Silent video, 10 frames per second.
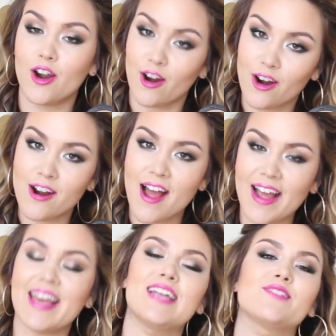
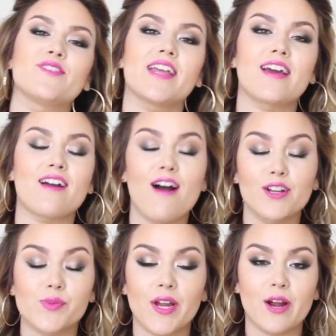I guess, for like a
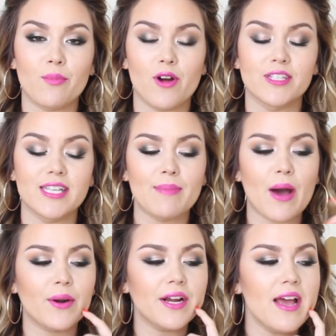contouring or bronzing
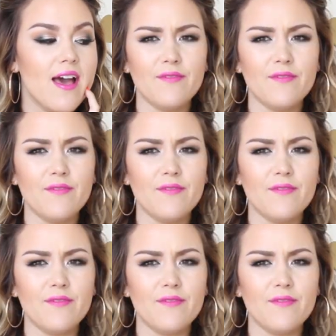powder.